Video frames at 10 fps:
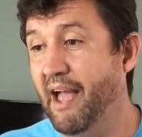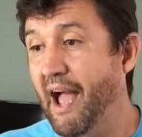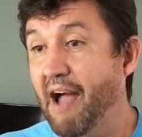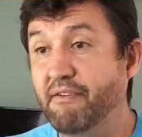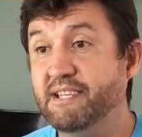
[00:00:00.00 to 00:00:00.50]

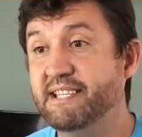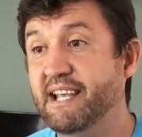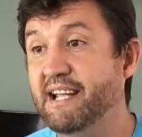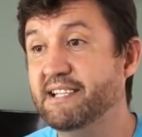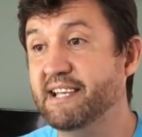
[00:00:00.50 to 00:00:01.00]
other
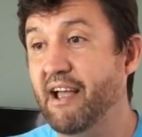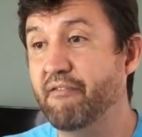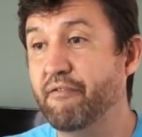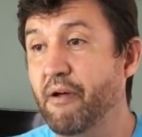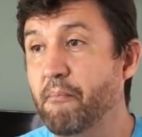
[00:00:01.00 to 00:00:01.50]
seeds
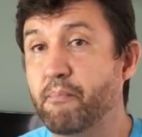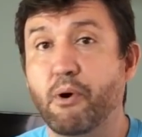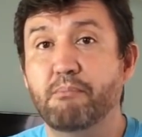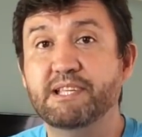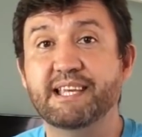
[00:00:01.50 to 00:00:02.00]
have
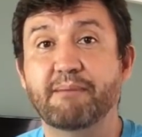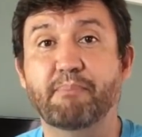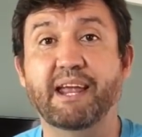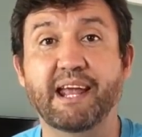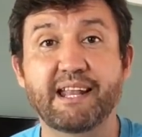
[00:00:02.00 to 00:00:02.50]
promising
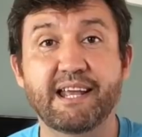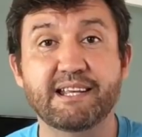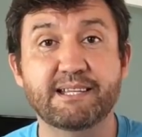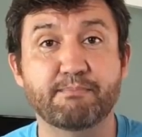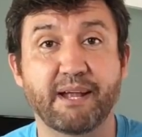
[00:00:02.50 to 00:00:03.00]

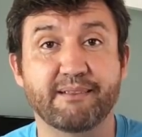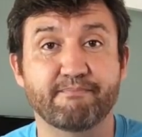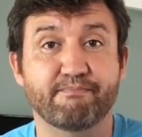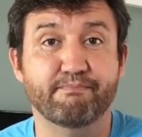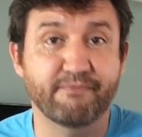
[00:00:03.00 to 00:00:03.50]
beginnings, but
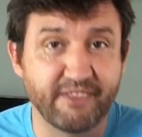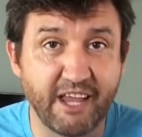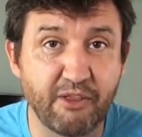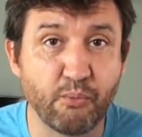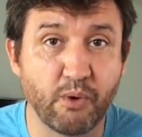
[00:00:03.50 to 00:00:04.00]

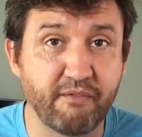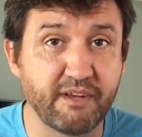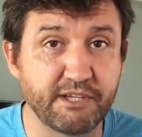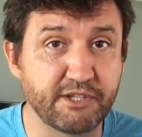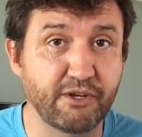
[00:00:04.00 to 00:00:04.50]
then
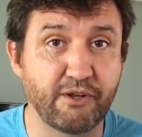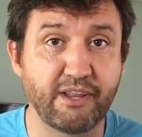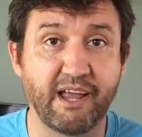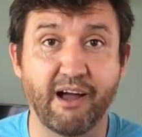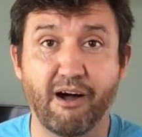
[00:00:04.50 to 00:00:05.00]
wither soon
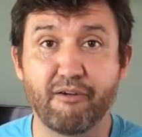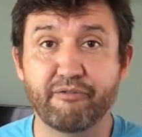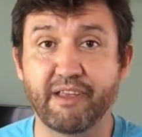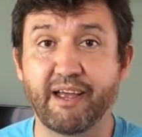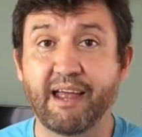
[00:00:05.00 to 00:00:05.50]

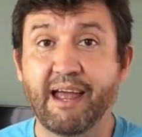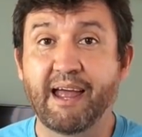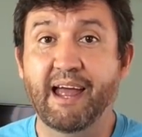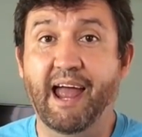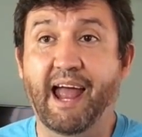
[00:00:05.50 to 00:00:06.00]
thereafter.
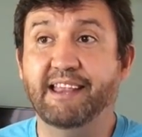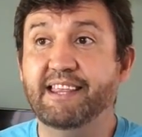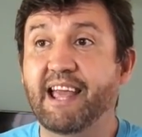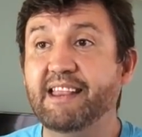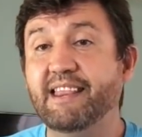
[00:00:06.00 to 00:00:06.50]
And
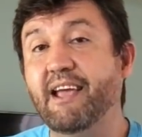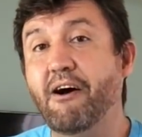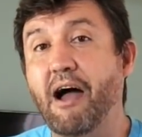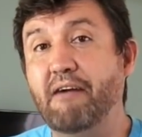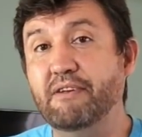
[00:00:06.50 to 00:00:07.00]
yet there
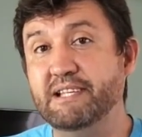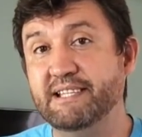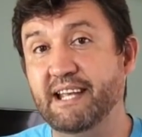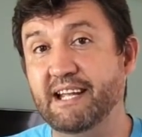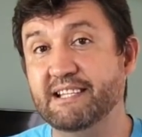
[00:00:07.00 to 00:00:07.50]
are other
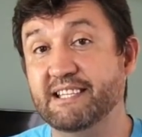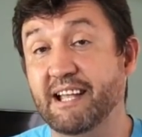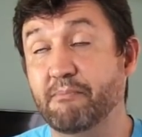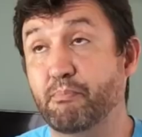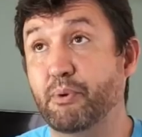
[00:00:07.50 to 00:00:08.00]
seeds
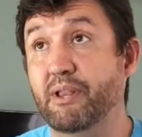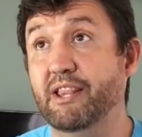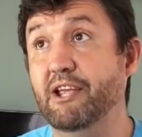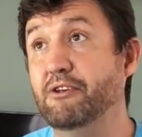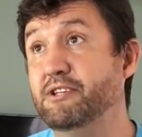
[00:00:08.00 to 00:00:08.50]
that
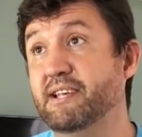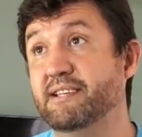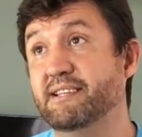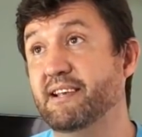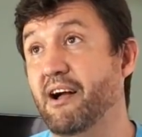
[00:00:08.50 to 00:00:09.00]

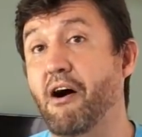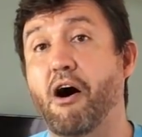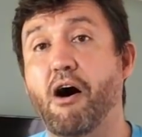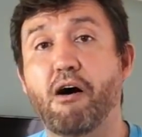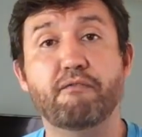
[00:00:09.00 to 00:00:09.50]
produces a
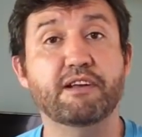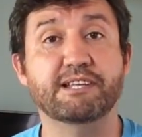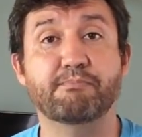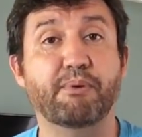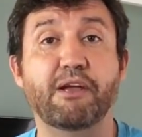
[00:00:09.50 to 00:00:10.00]

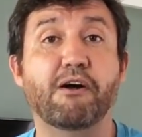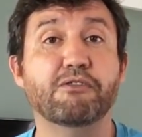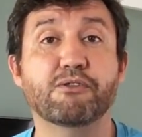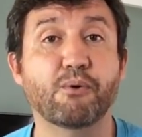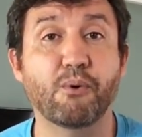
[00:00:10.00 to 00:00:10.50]
harvest
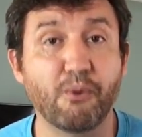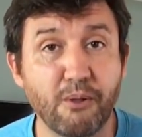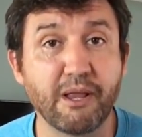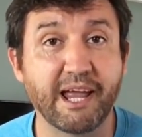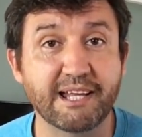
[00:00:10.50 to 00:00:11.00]
beyond
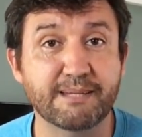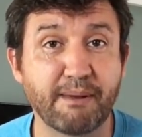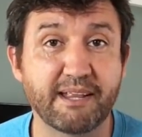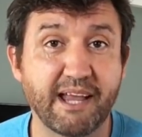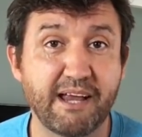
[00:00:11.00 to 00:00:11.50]
all
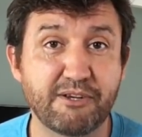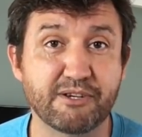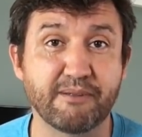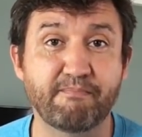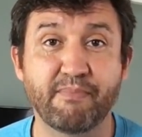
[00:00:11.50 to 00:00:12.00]

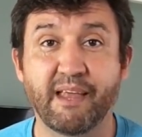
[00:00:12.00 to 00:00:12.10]
expectation.